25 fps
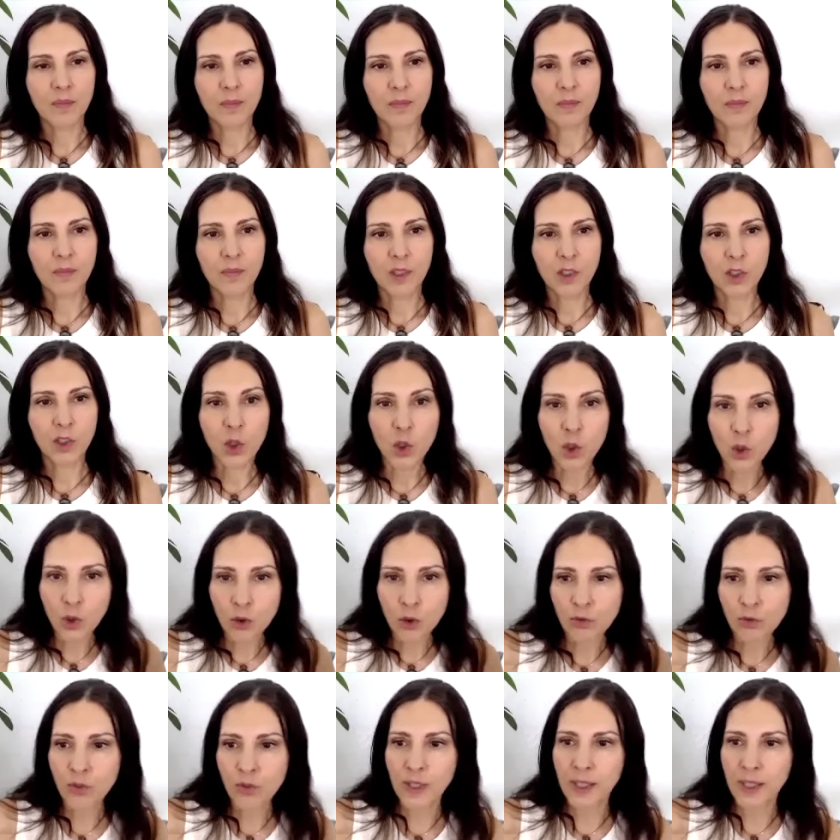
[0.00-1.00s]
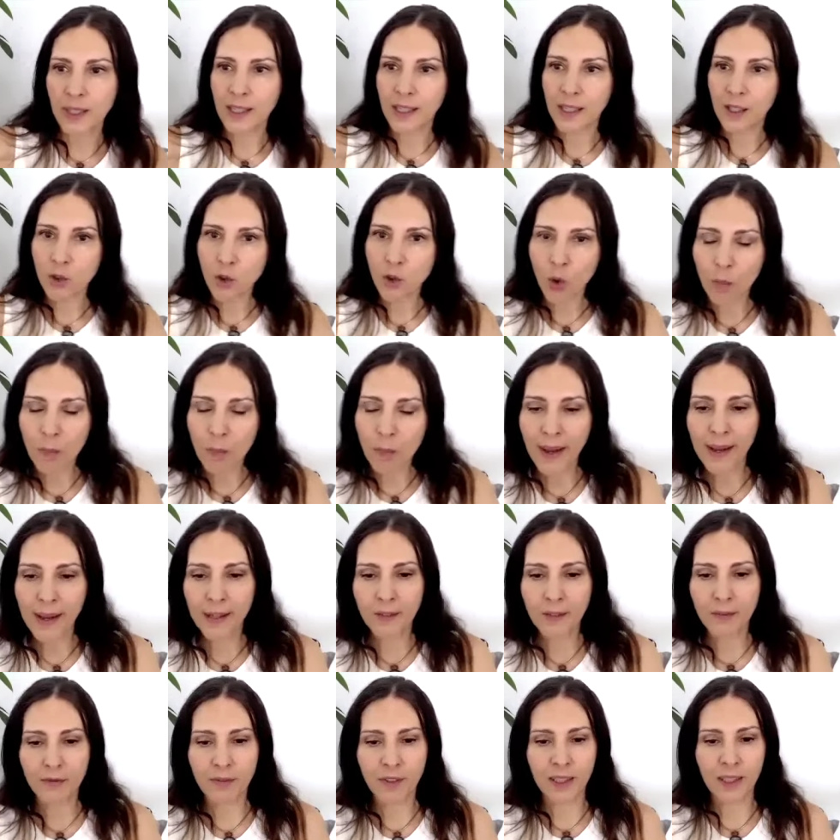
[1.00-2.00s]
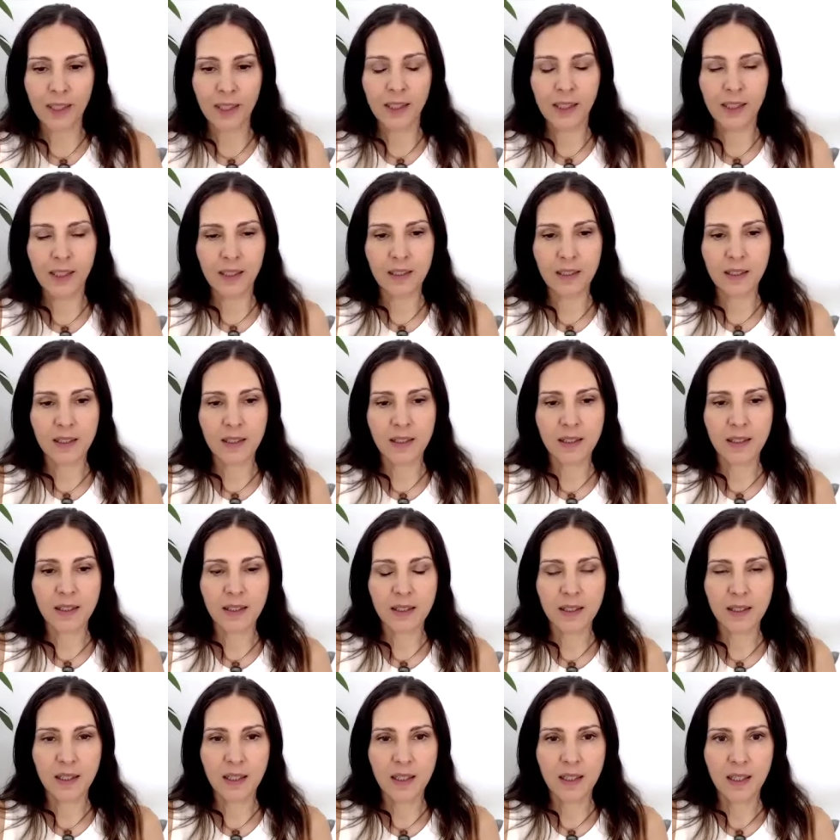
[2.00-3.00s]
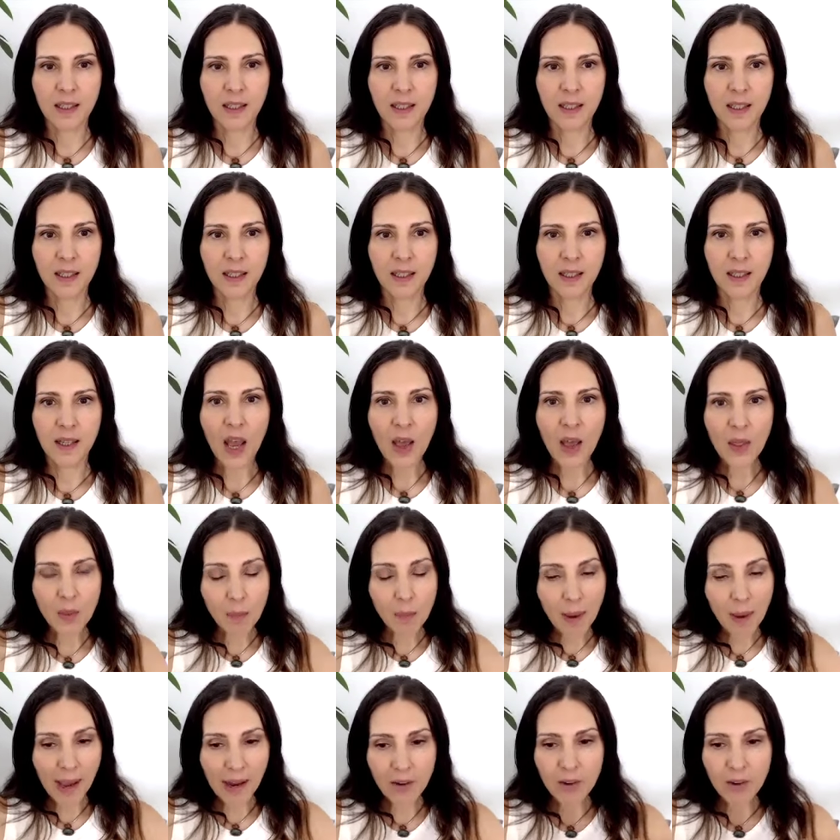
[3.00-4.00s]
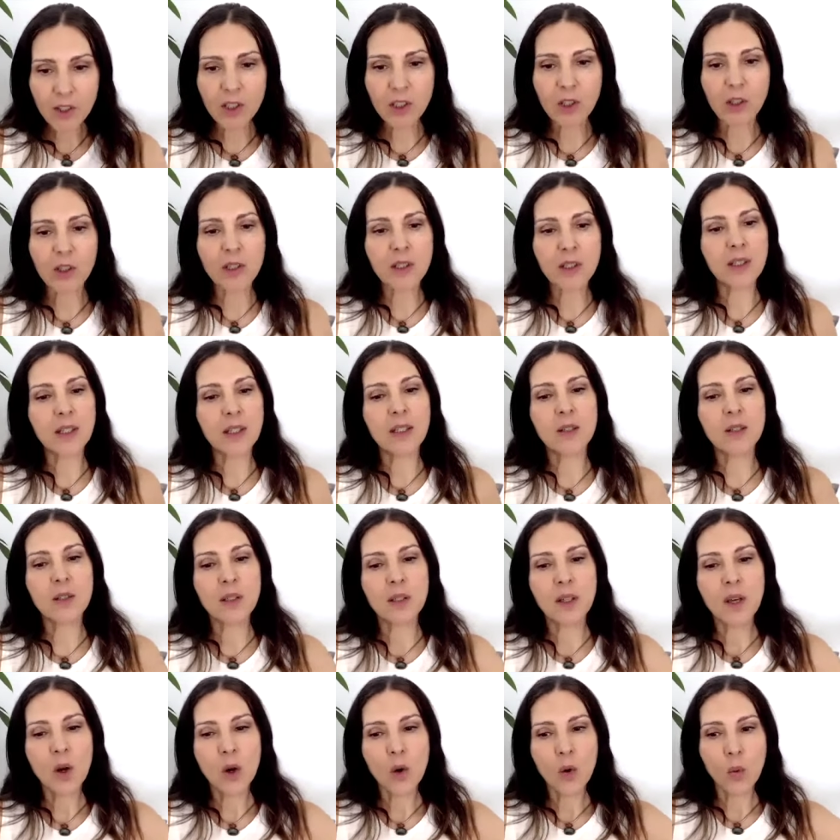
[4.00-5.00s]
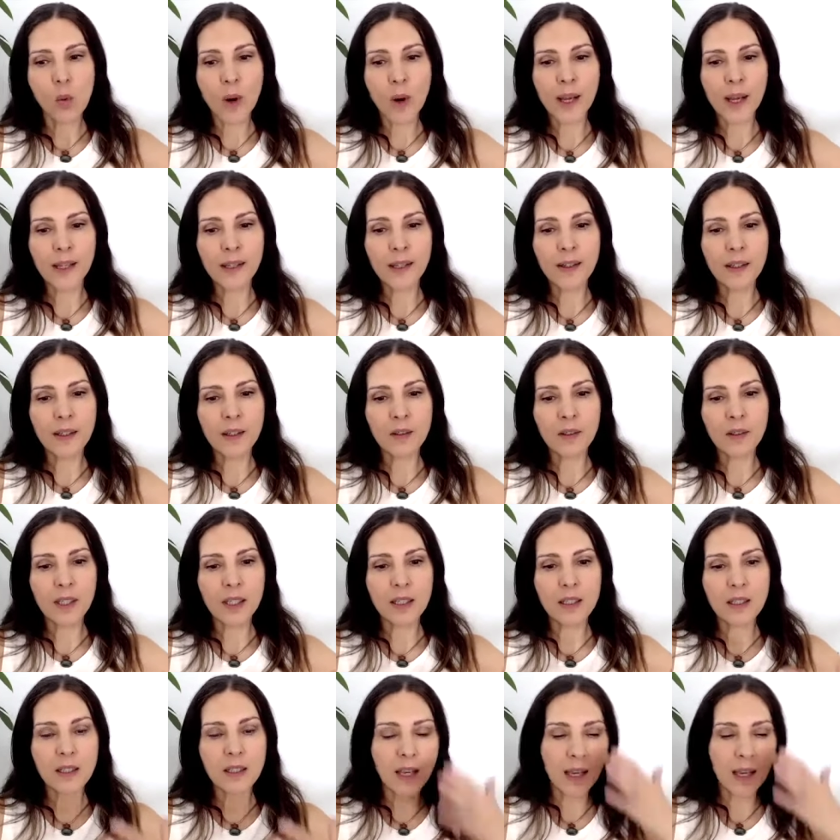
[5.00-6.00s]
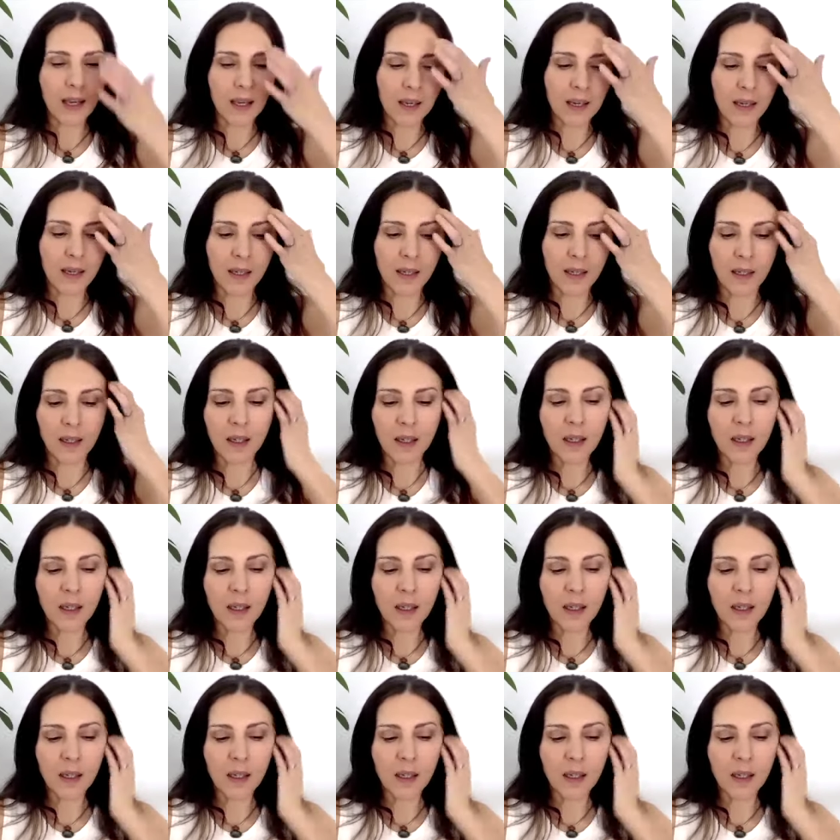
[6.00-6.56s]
into good feelings or bad feelings. And the paradox is when there is a